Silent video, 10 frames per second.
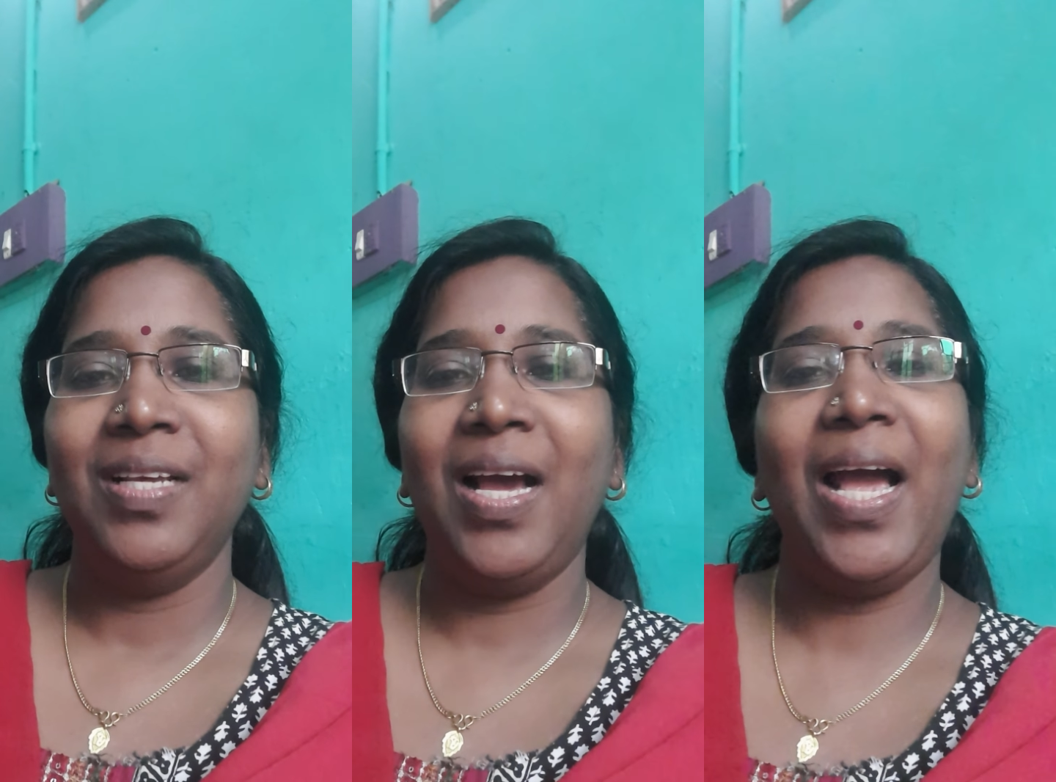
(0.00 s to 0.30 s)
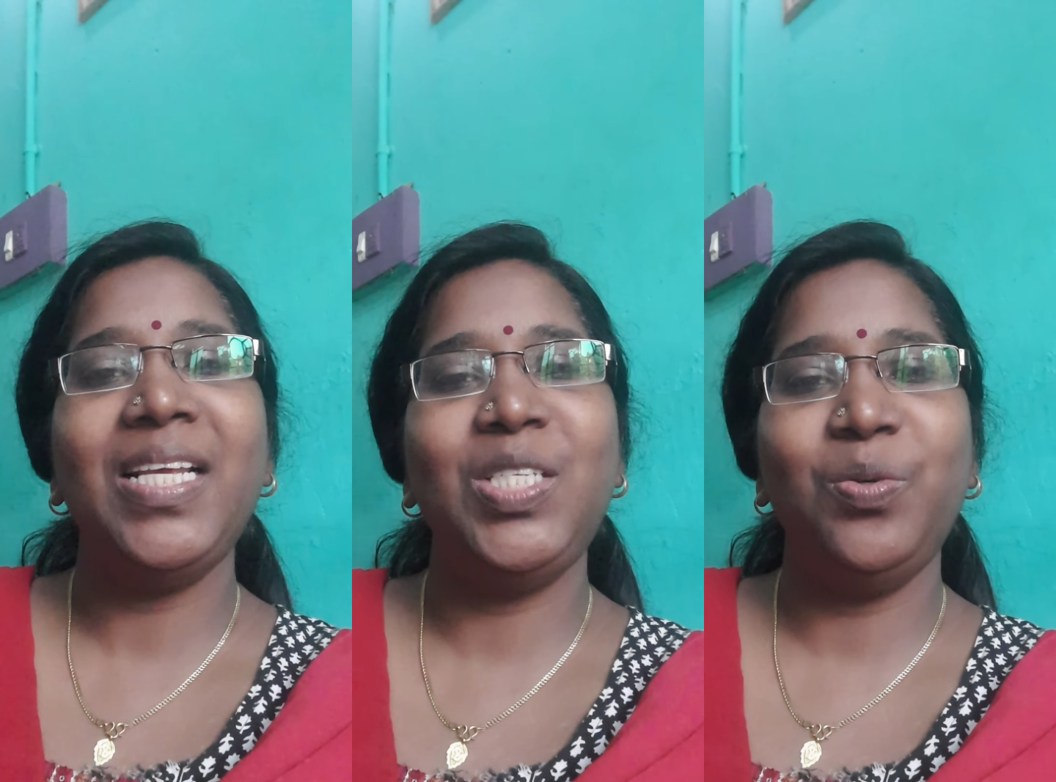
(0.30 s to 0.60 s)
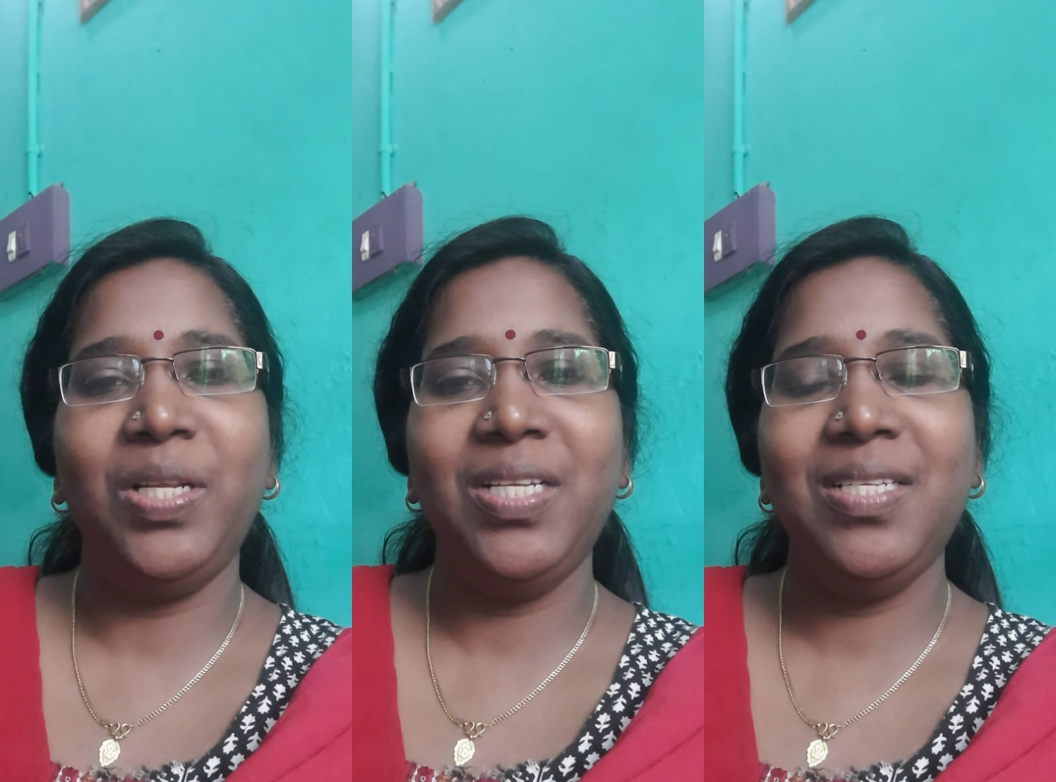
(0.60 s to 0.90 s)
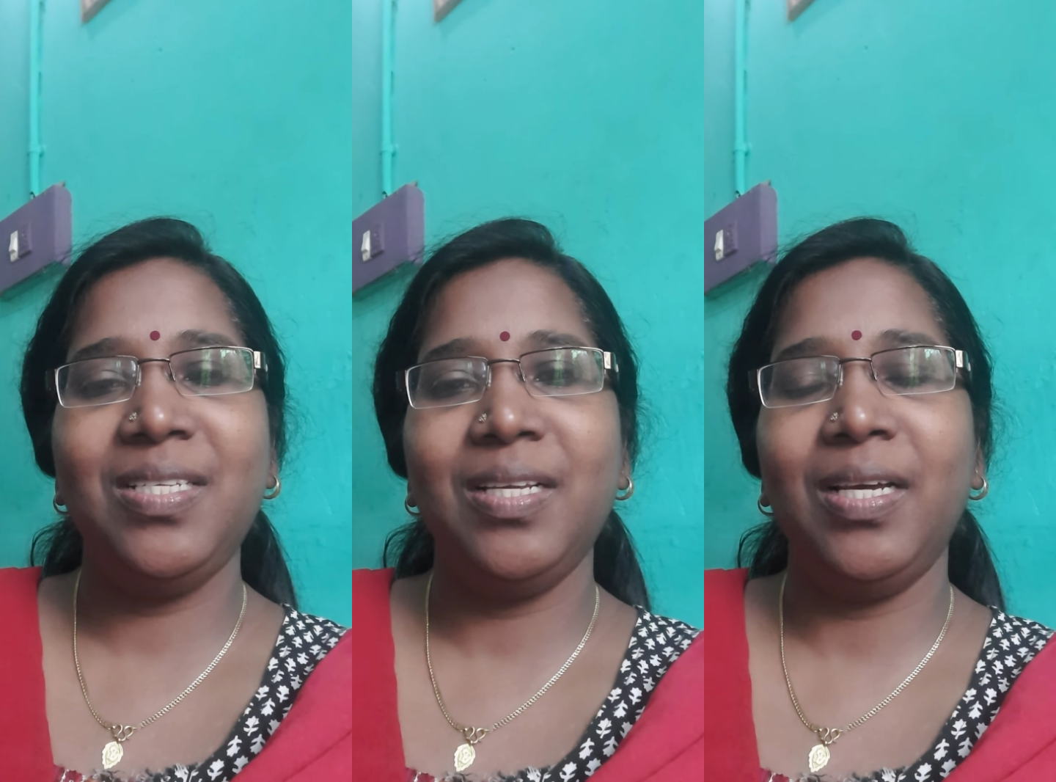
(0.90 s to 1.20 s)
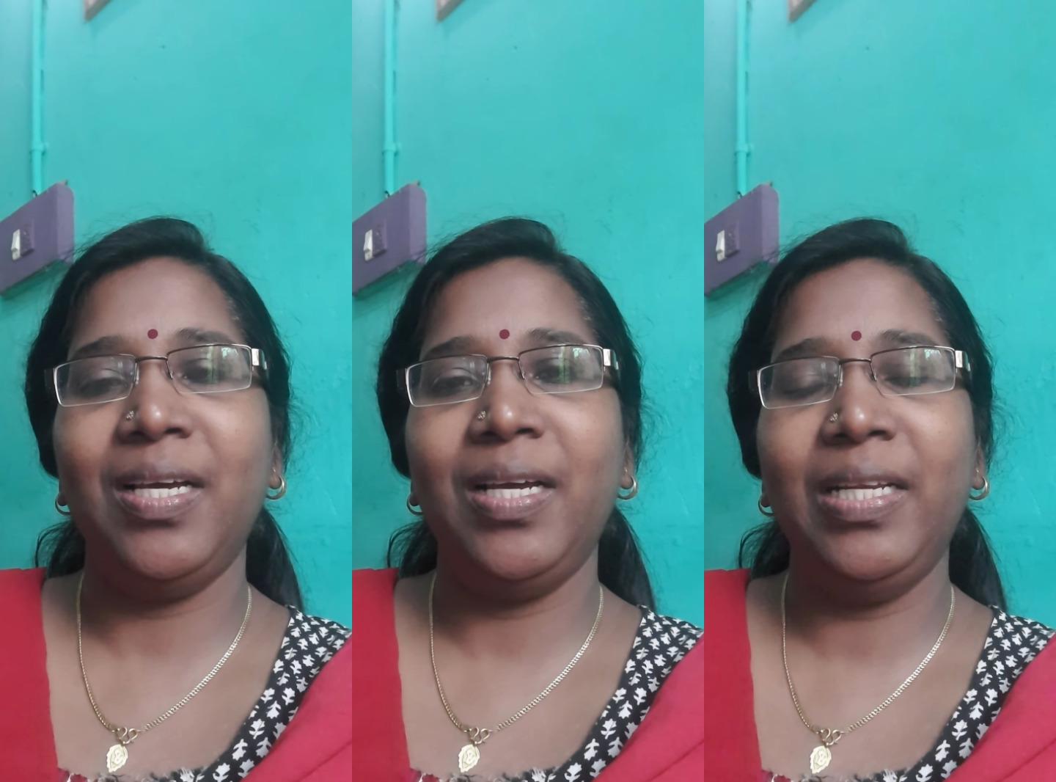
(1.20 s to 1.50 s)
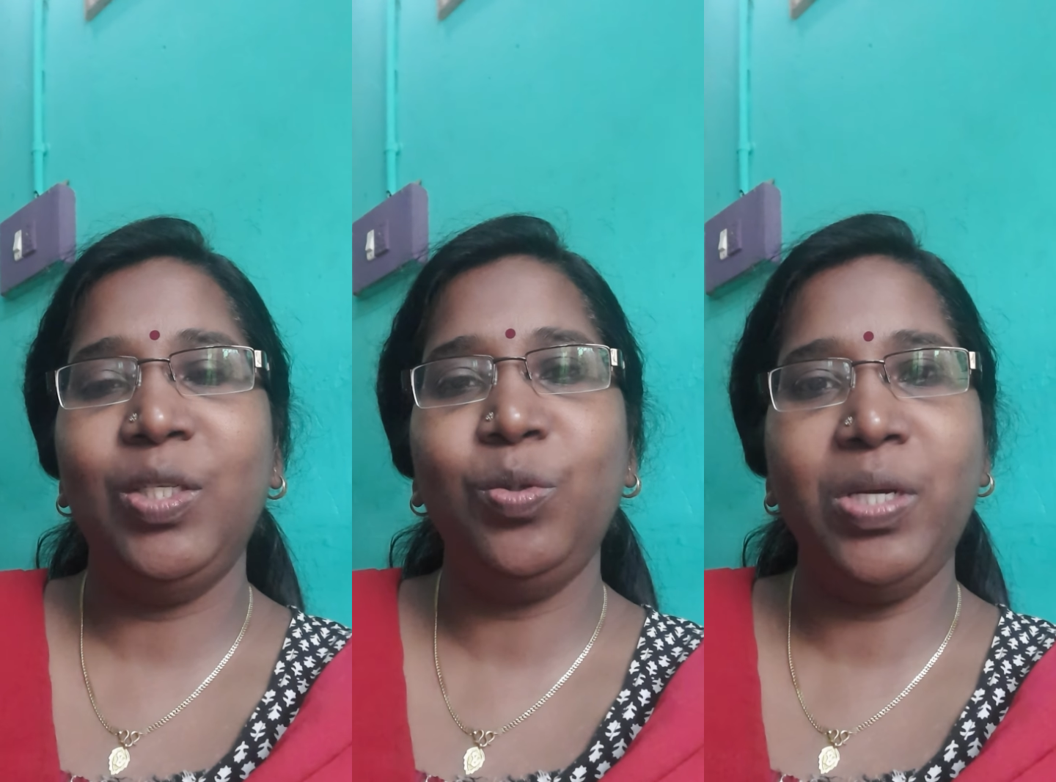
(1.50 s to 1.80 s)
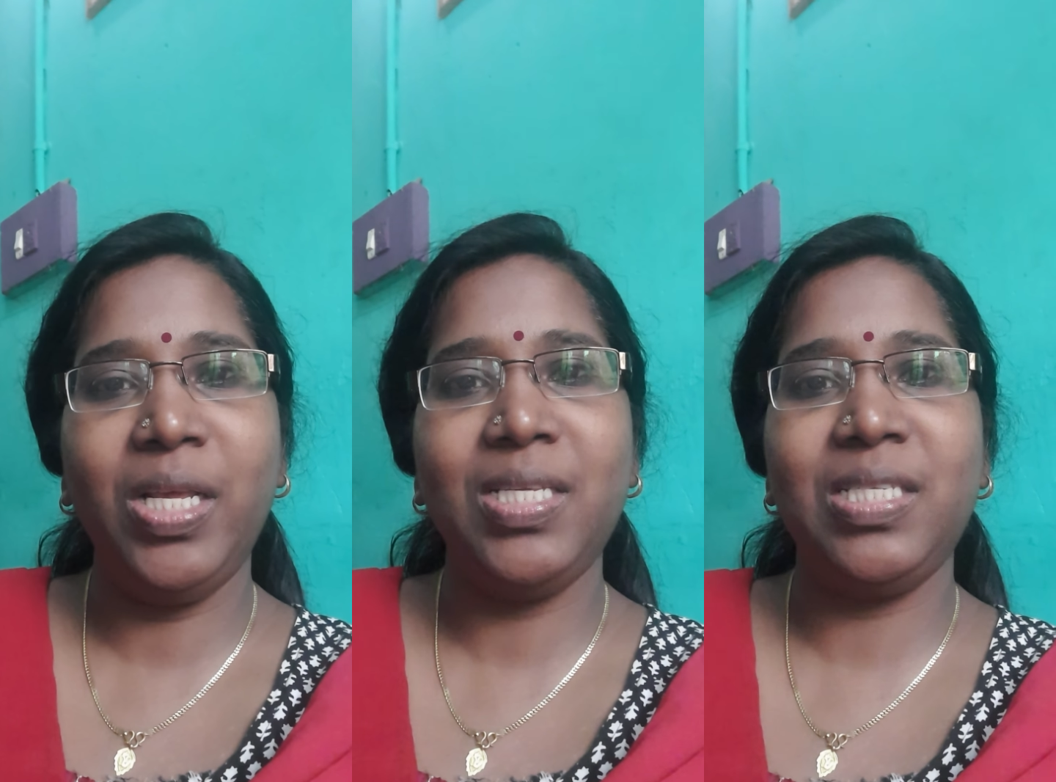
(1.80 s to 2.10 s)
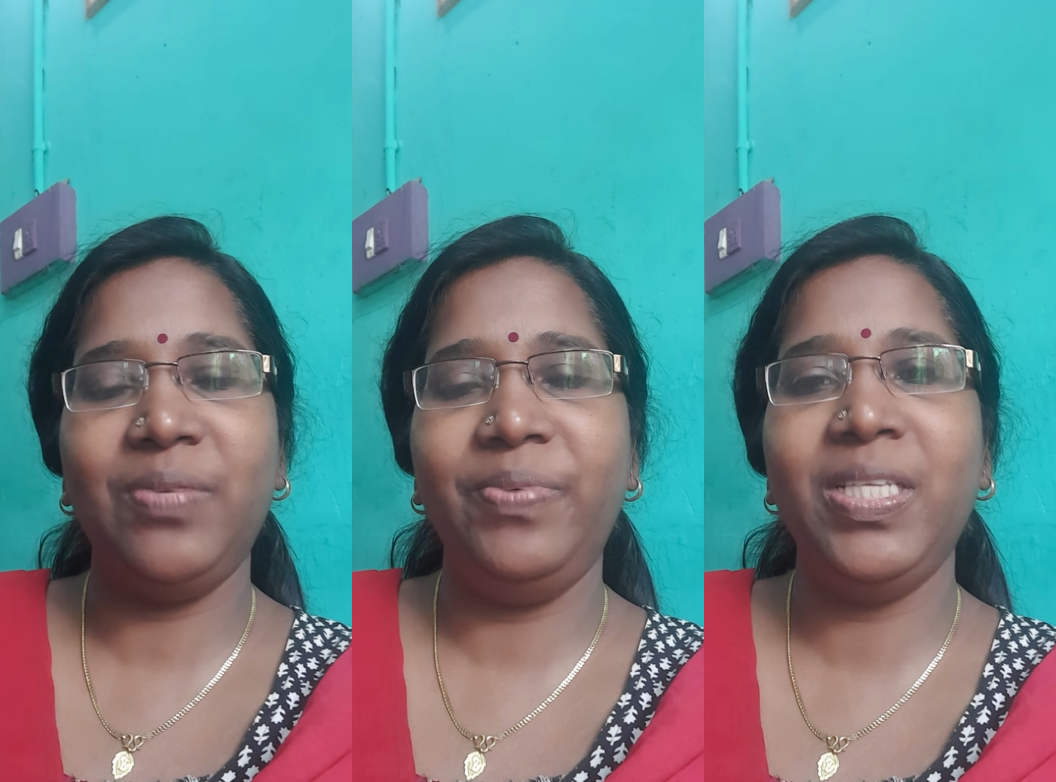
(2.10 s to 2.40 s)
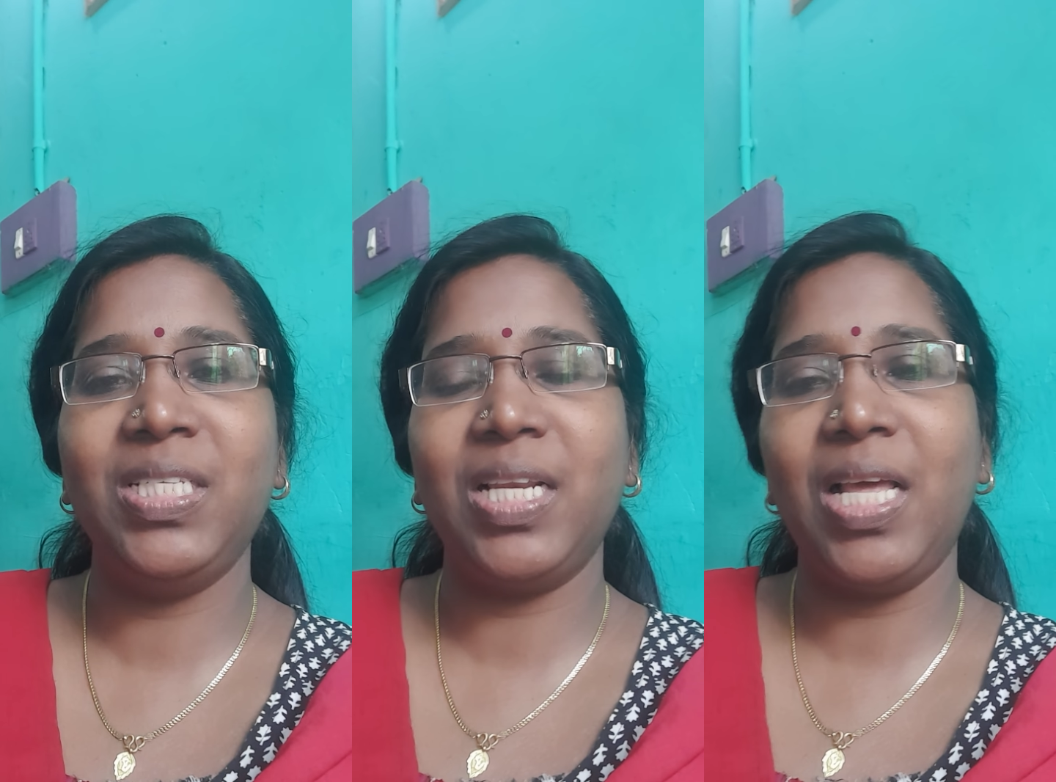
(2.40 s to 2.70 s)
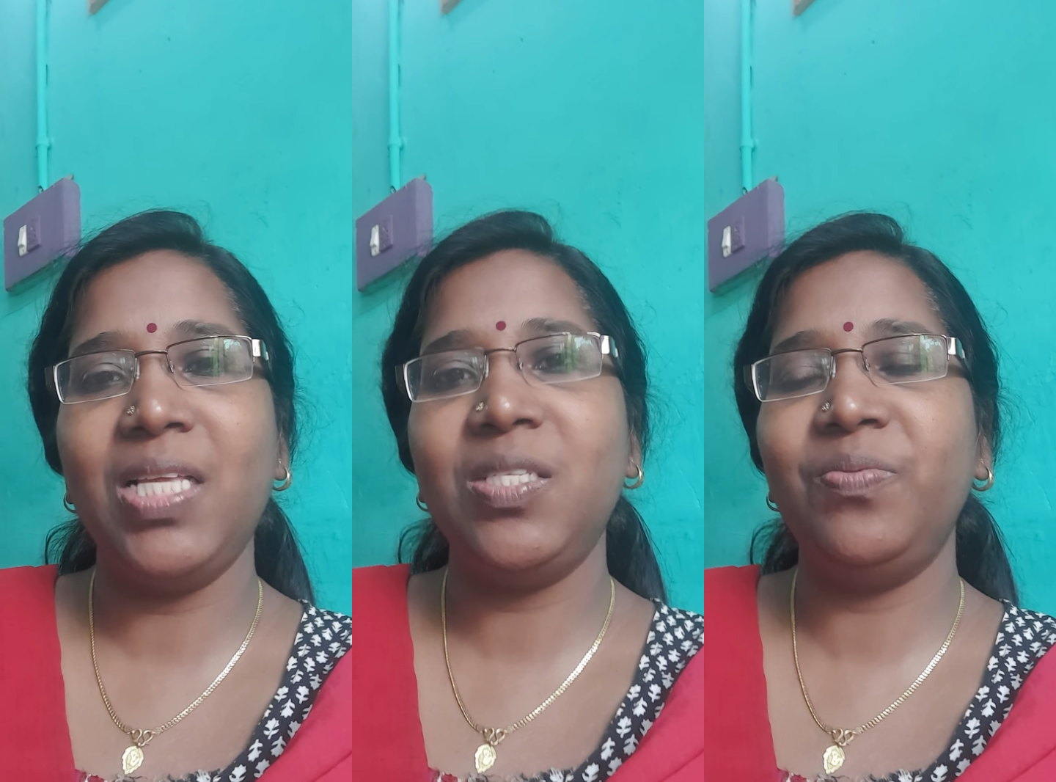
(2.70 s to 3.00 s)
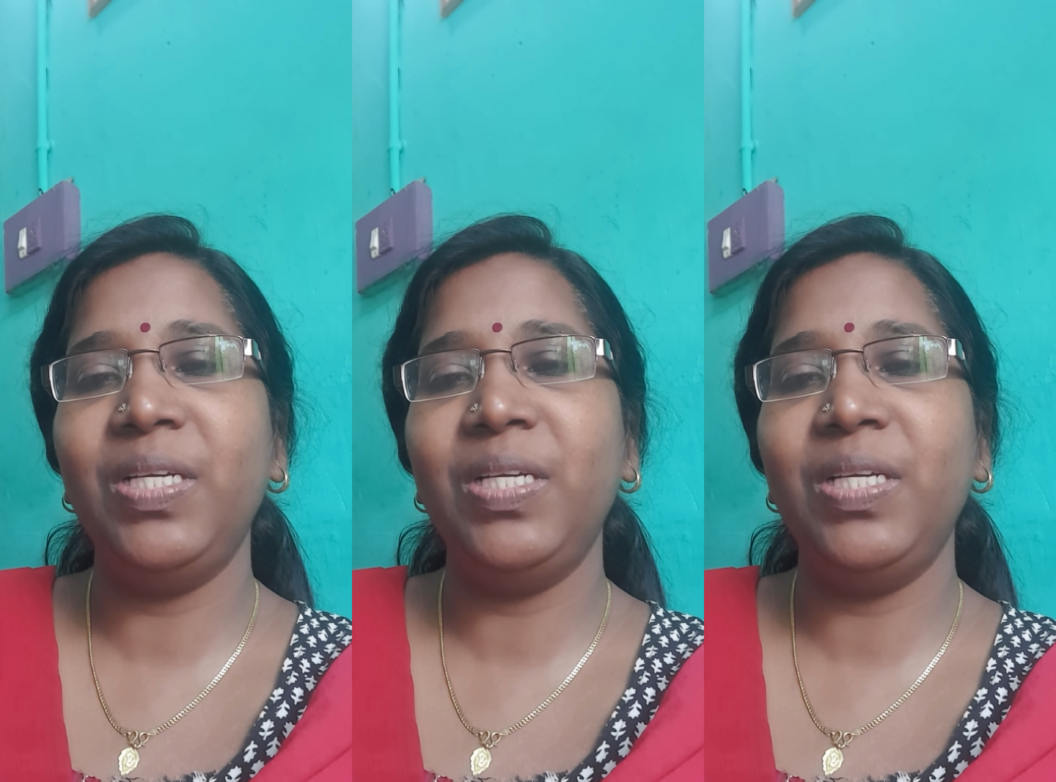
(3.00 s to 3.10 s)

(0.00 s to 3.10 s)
Hi students, in today's civics class